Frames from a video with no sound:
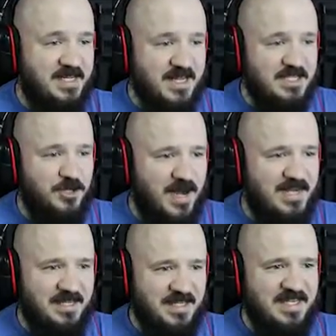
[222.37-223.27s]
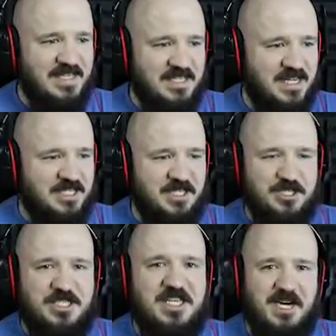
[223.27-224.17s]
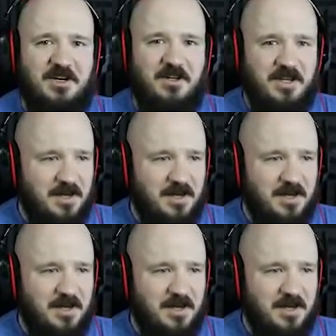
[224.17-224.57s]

That's right. He didn't, I didn't just kill